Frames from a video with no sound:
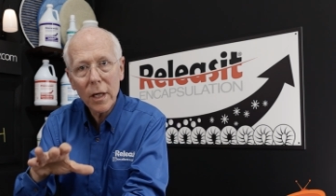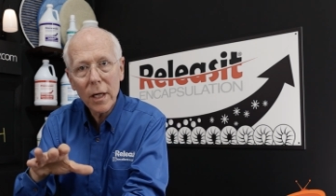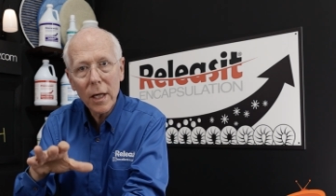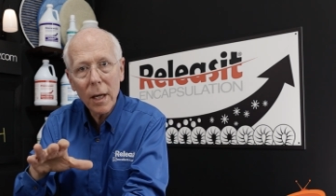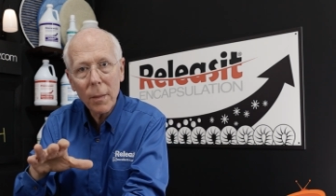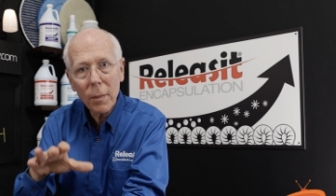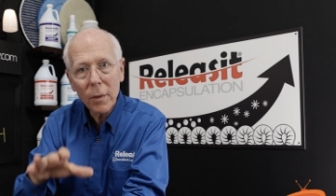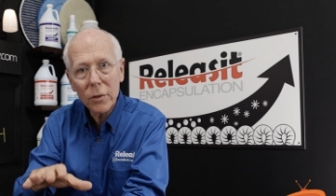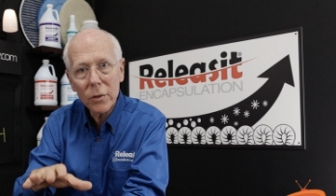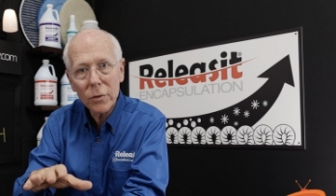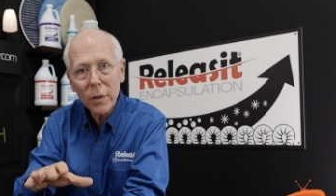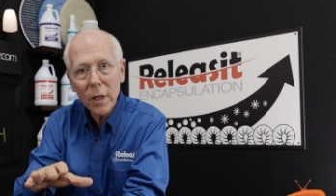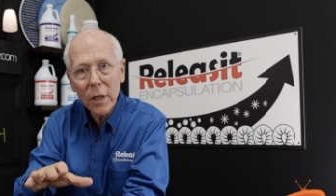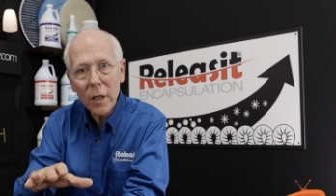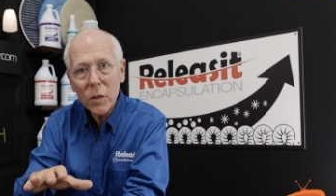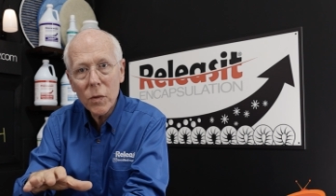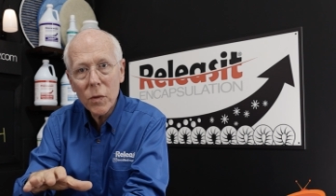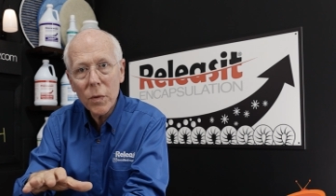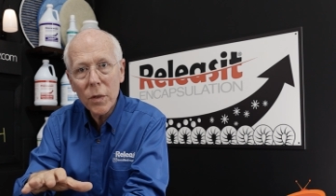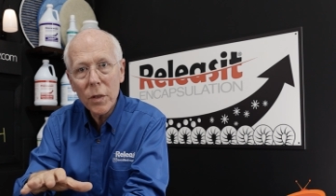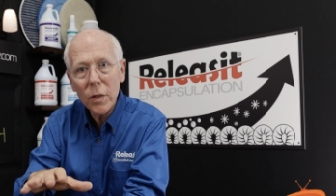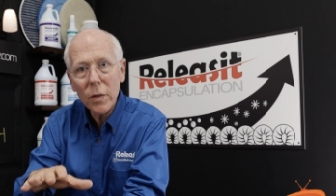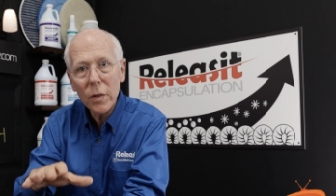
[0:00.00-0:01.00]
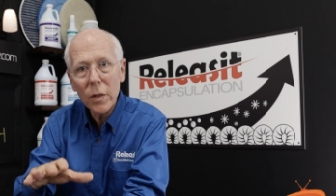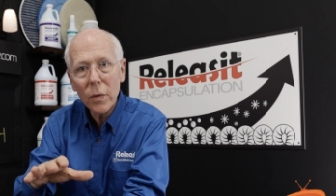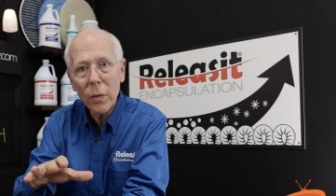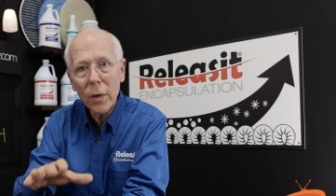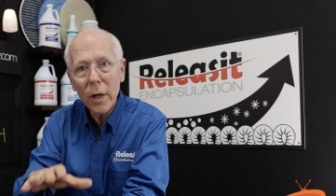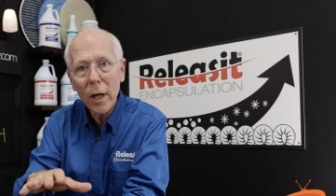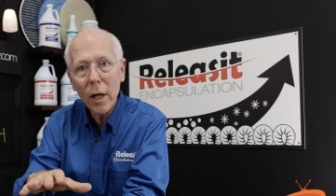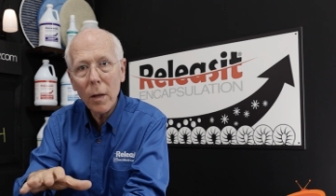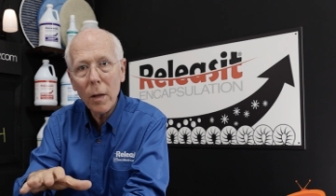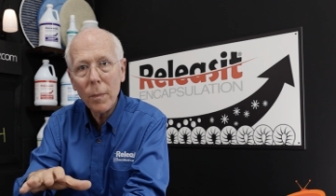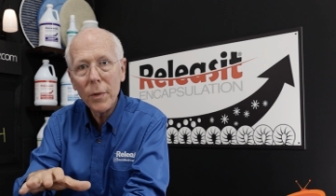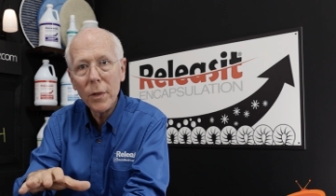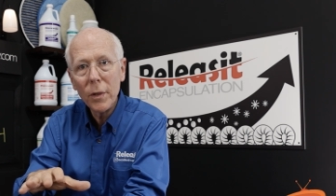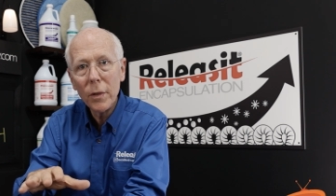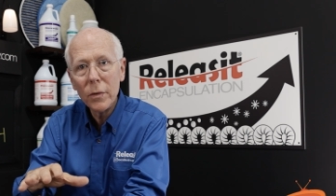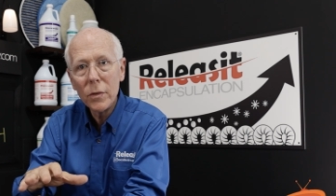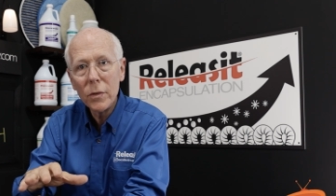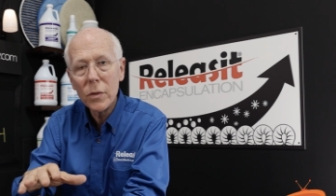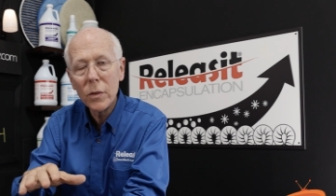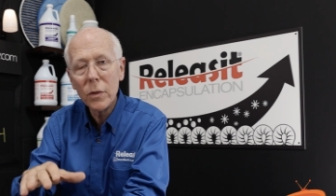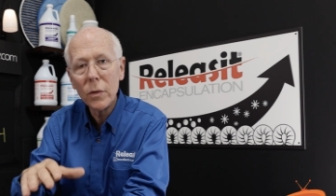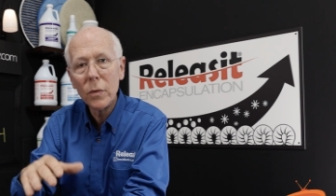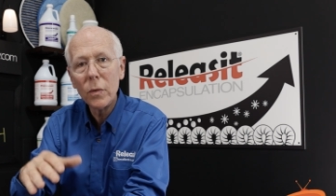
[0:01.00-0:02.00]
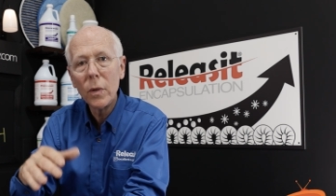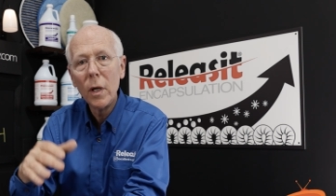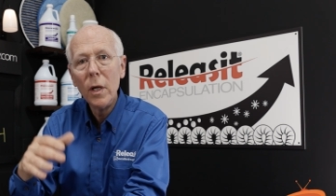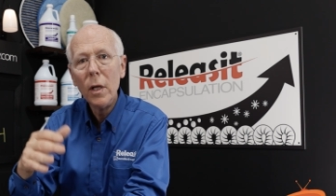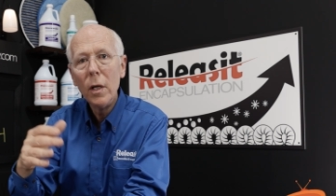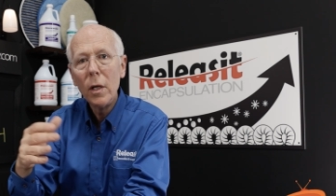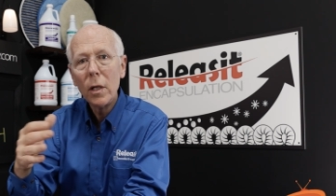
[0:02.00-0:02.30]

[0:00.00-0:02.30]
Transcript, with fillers: couple of tricks with you that will help you to